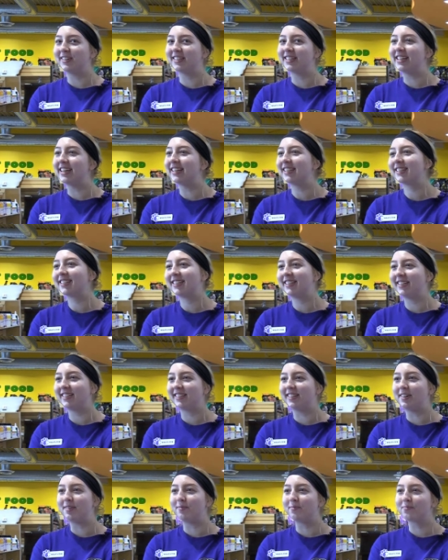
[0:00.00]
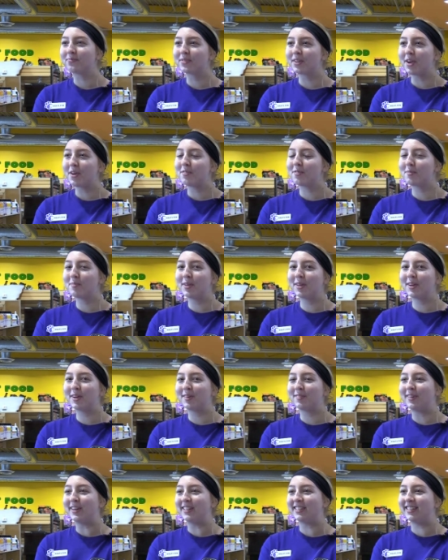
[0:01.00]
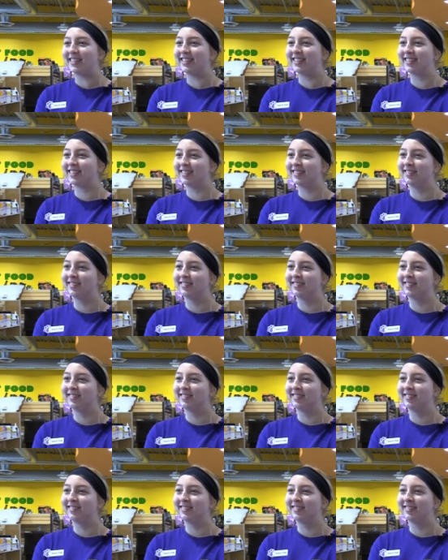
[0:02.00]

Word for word: so it's nice to see some familiar faces.